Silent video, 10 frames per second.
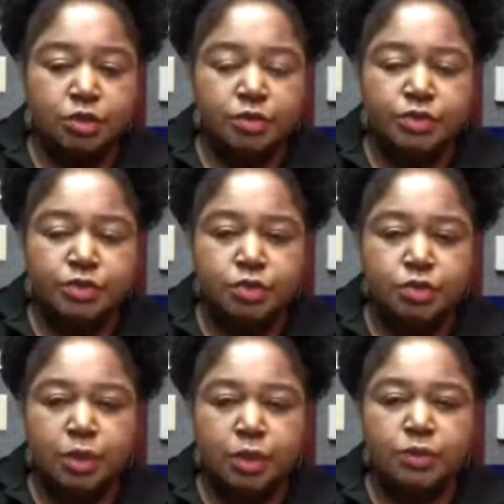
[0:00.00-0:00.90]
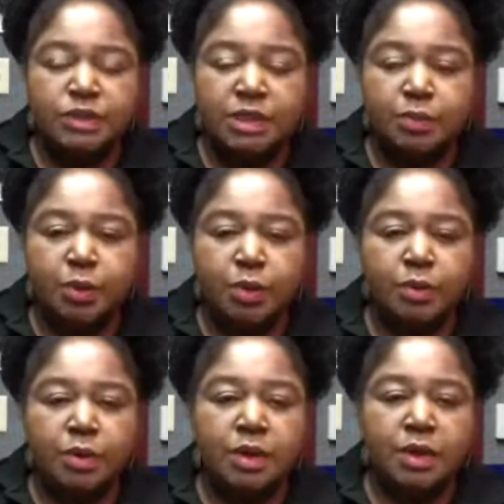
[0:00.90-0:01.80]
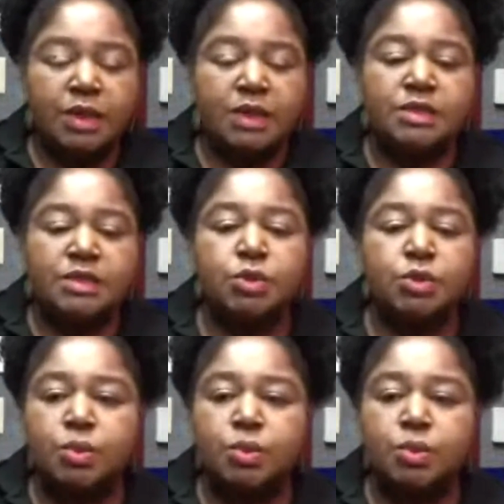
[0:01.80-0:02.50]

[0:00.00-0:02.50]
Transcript: go deeper into